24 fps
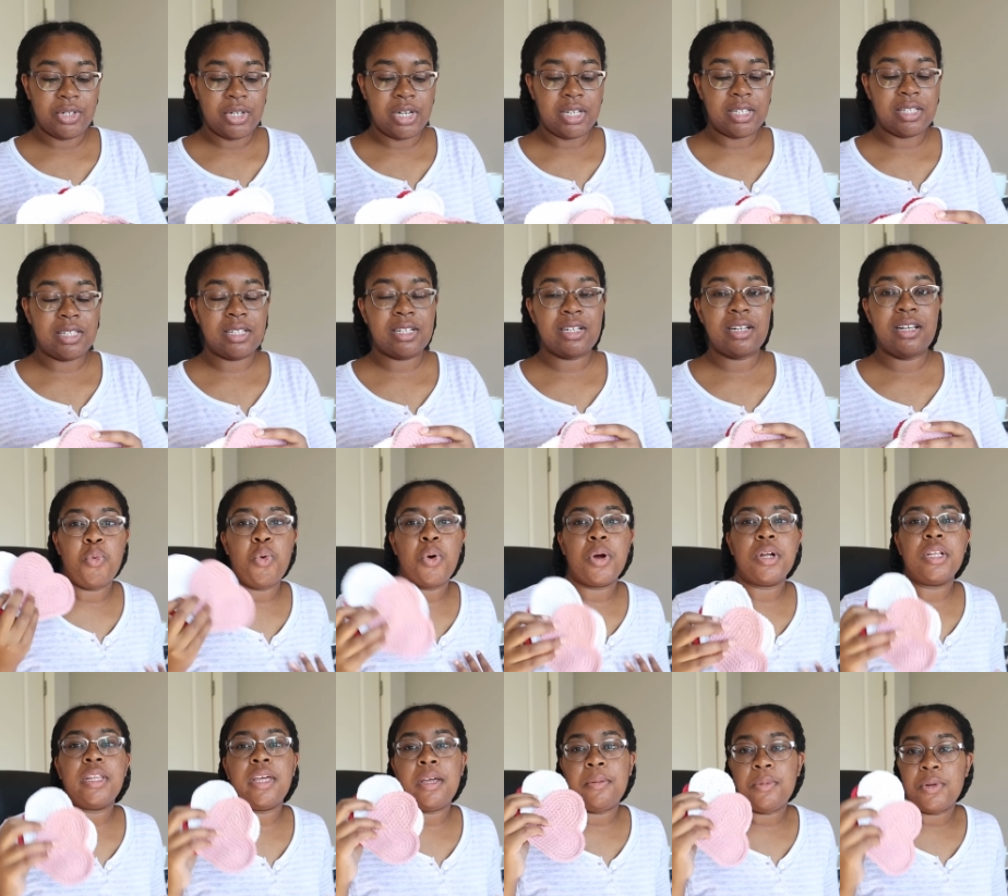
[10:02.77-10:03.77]
just
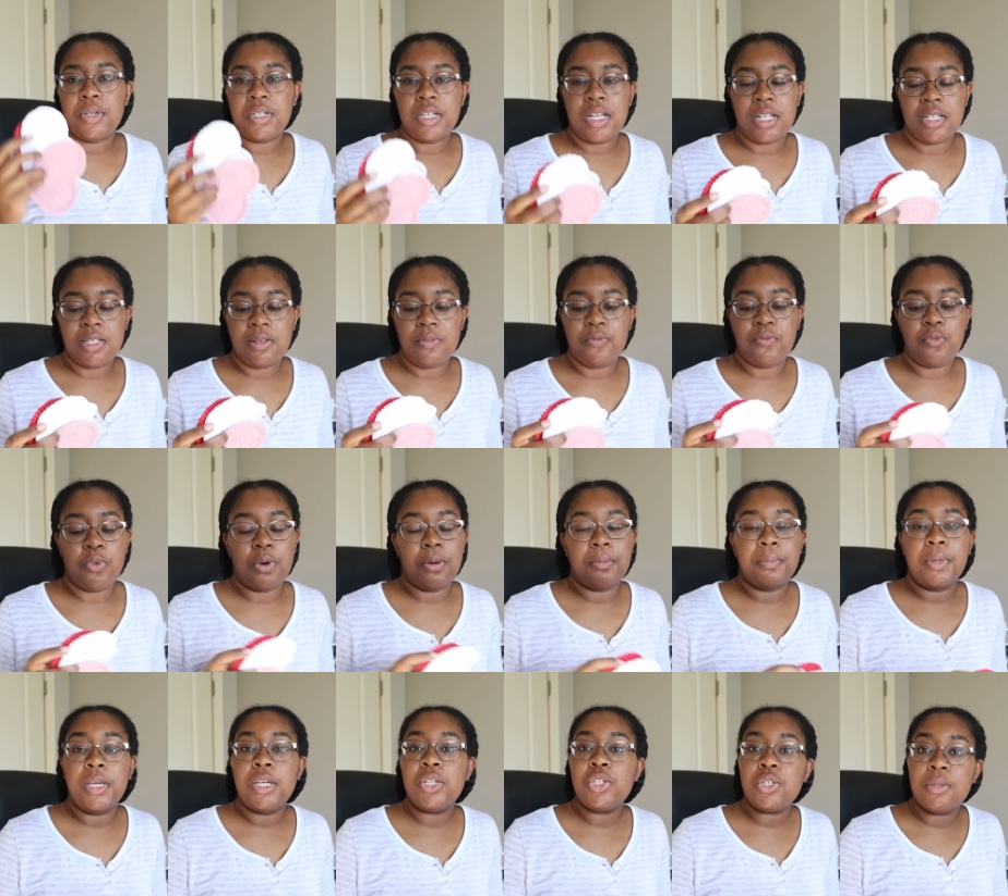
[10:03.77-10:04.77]
more labor intensive for
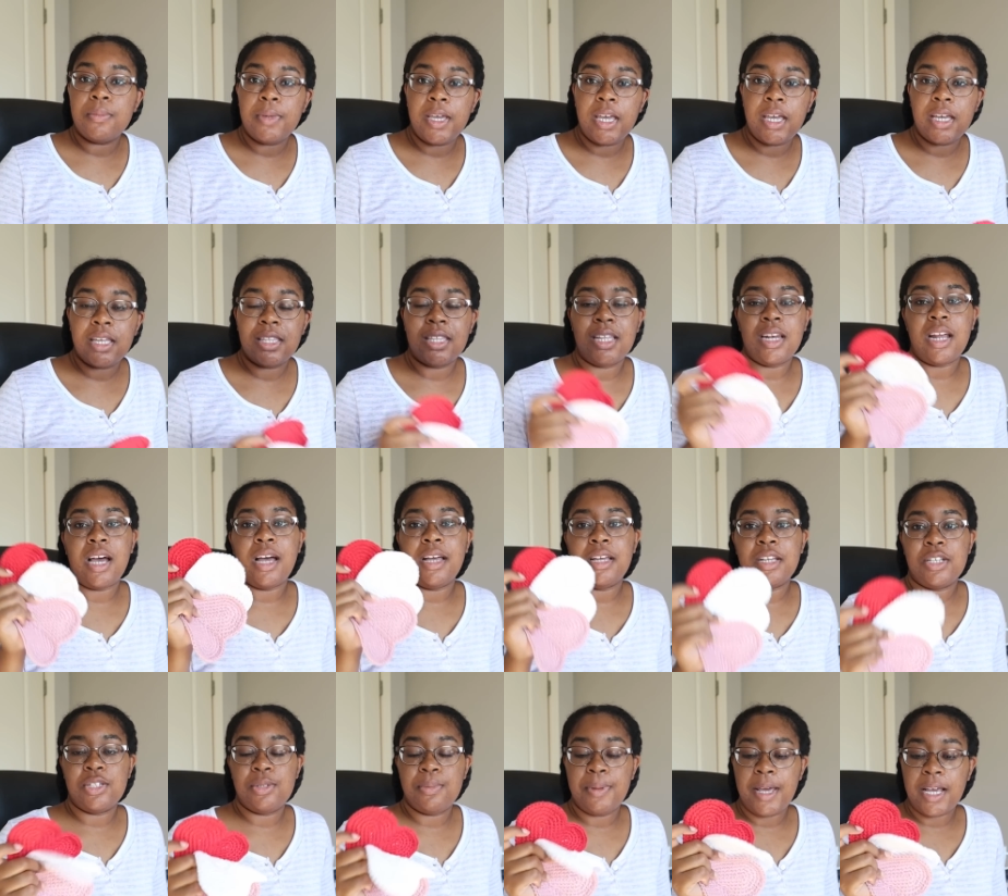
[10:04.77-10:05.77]
me to make than I
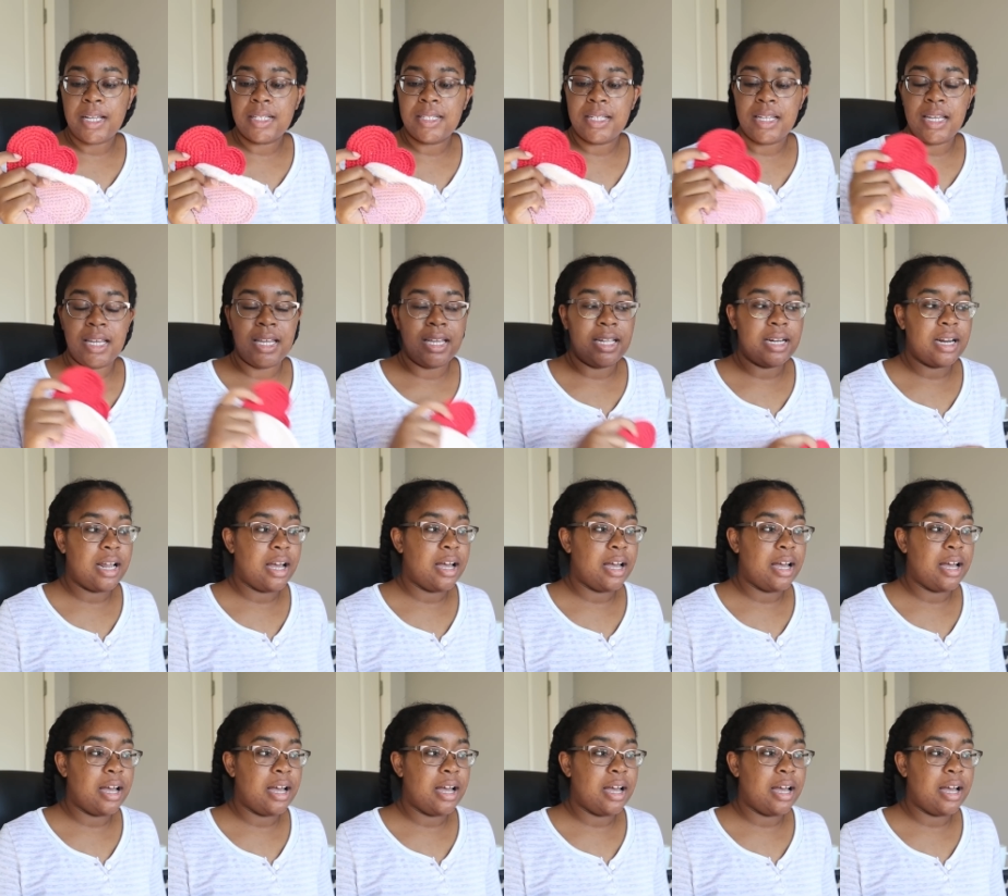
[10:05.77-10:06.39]
expected.